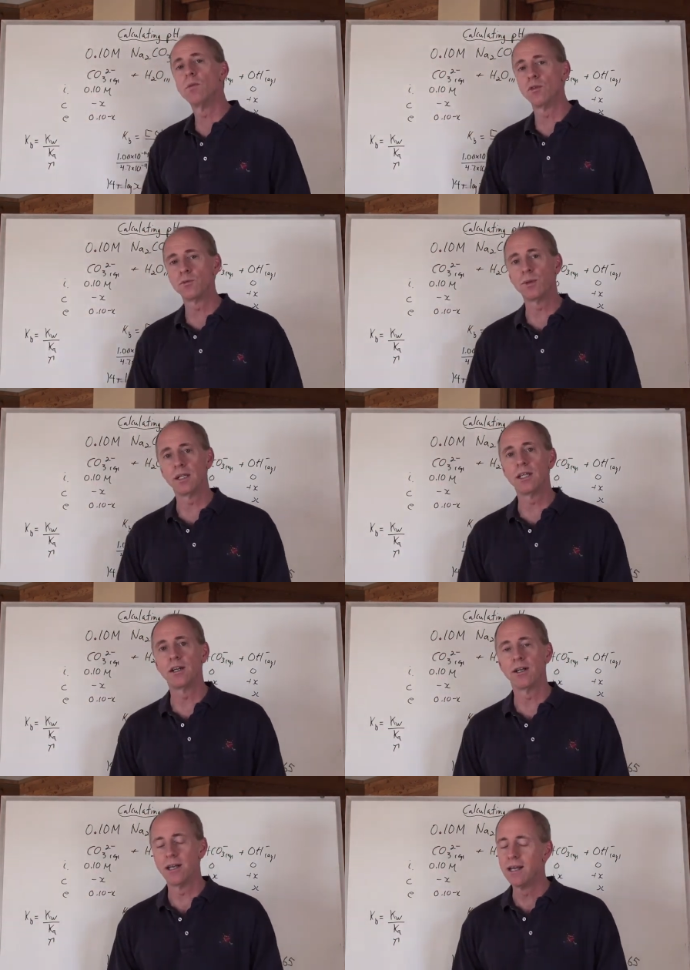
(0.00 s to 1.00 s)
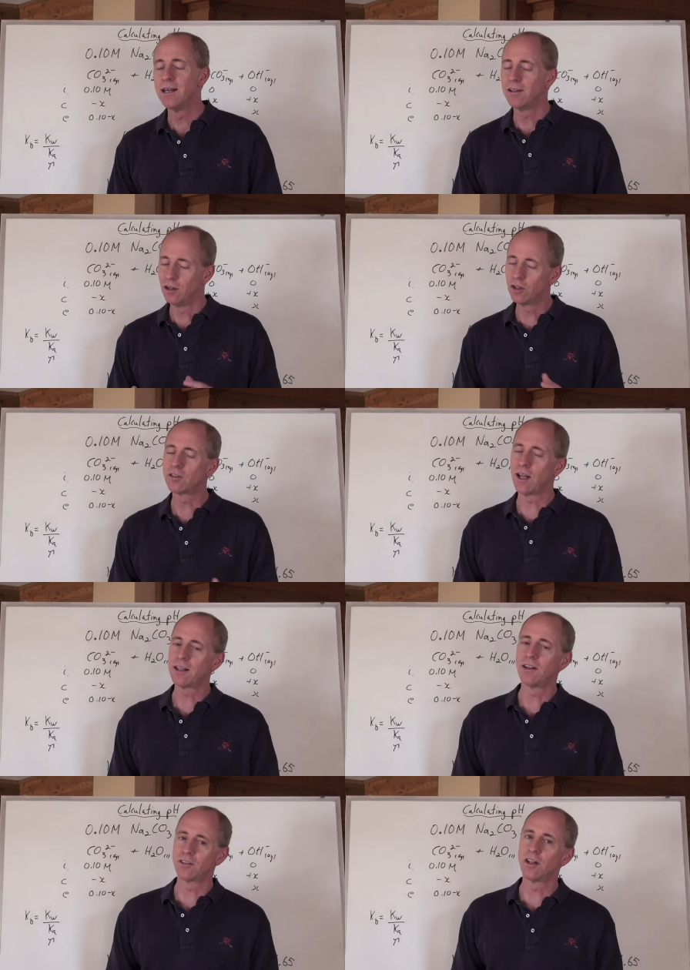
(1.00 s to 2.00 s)
moles per liter. Looks
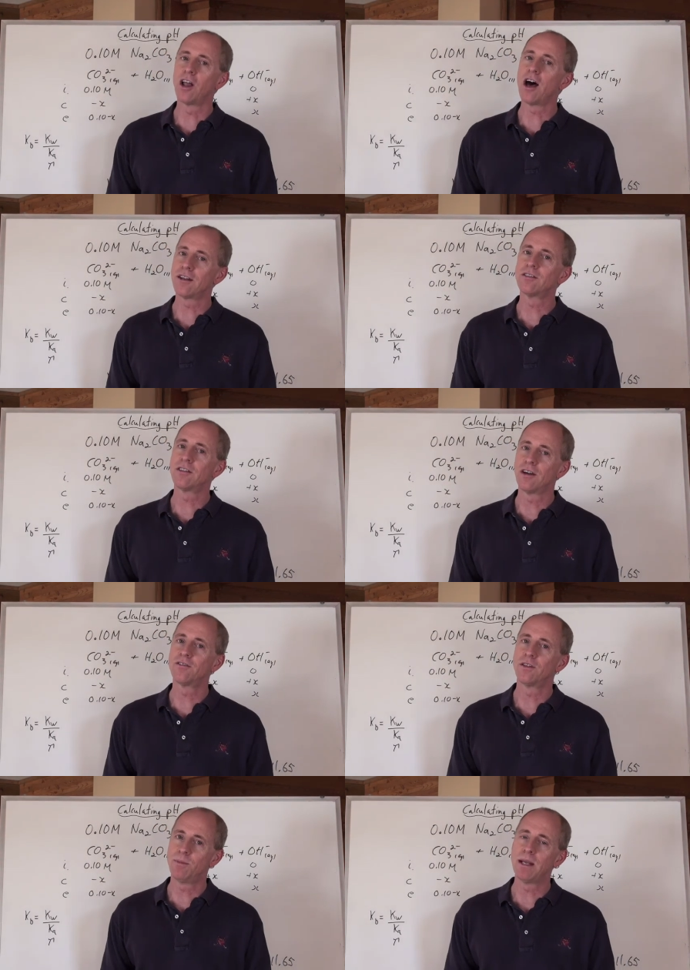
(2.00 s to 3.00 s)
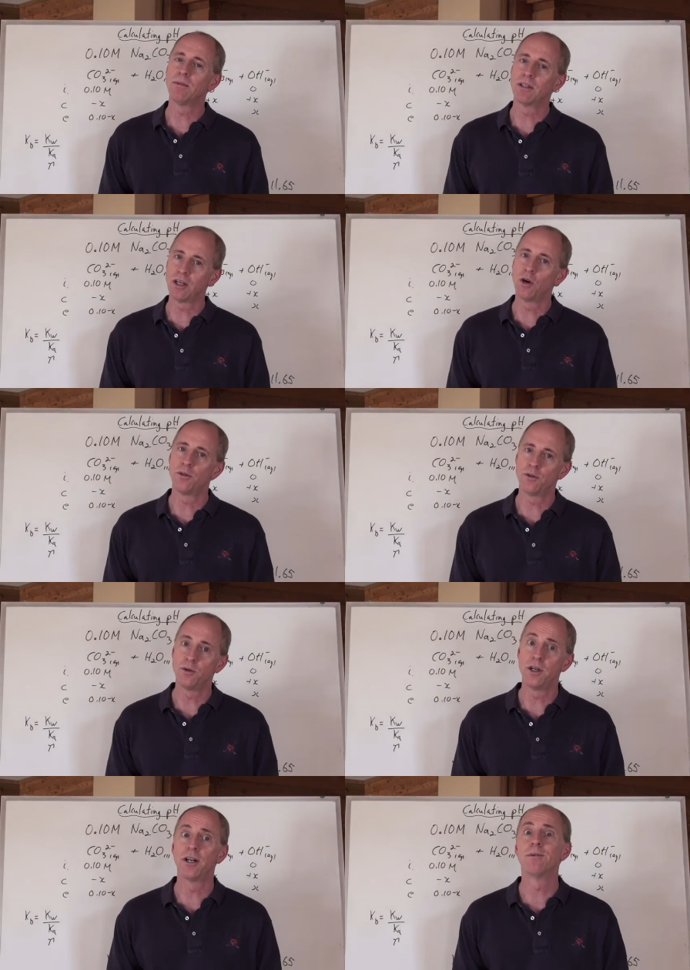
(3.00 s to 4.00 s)
like there's a lot of stuff to be able to go
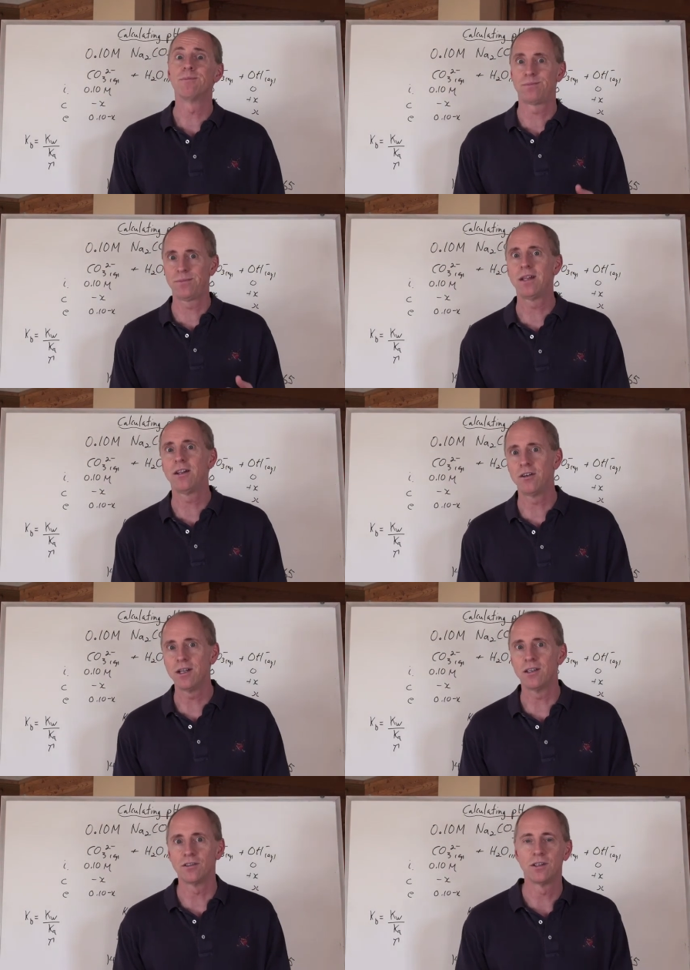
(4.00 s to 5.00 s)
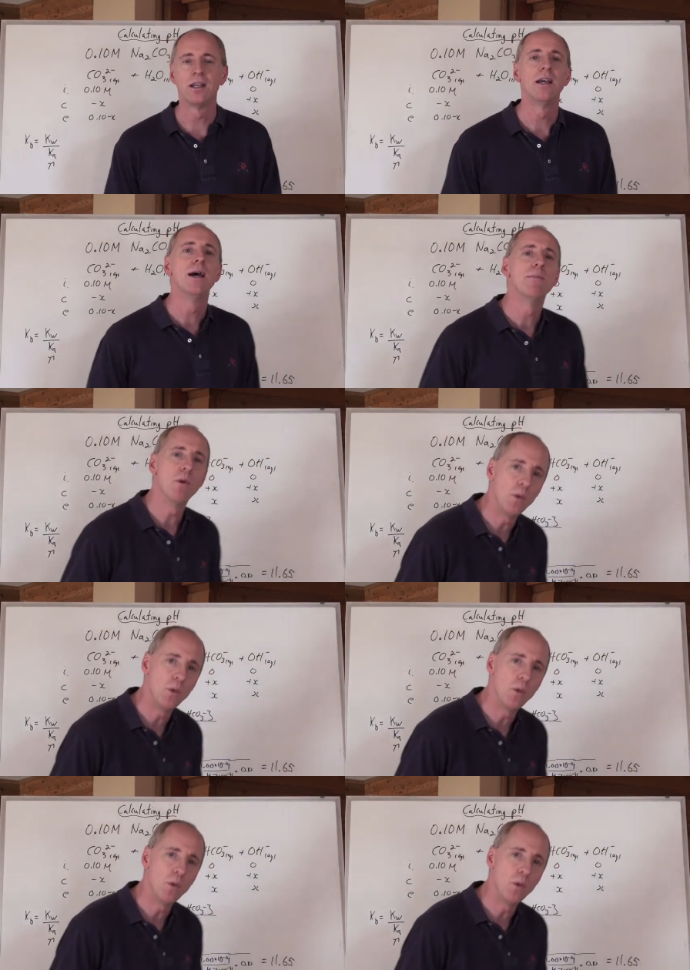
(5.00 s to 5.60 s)
through here, and there is. But